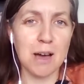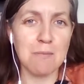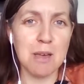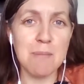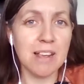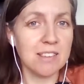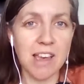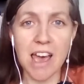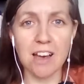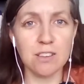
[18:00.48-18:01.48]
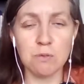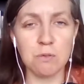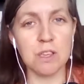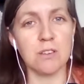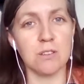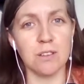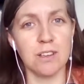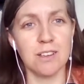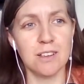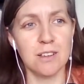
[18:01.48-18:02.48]
it makes the house feel
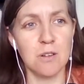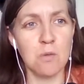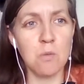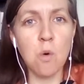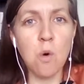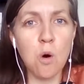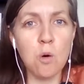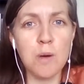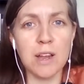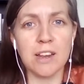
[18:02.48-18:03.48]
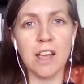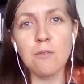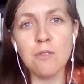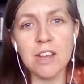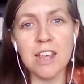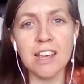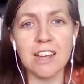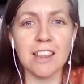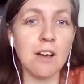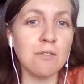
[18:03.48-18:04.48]
warm and comforting
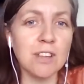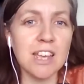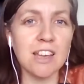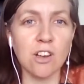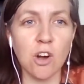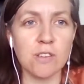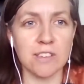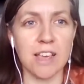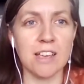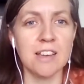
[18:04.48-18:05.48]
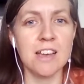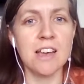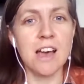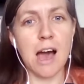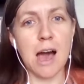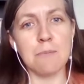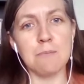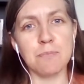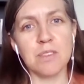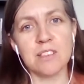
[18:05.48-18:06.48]
and lovely and cozy.
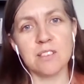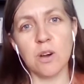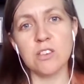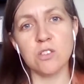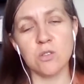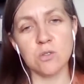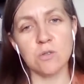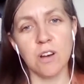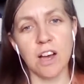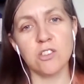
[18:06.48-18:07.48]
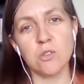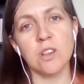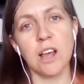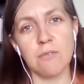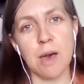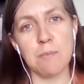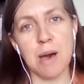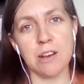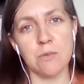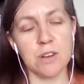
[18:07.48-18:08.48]
So I do love that
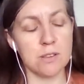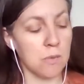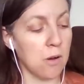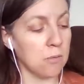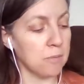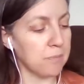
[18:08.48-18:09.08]
part of it as well.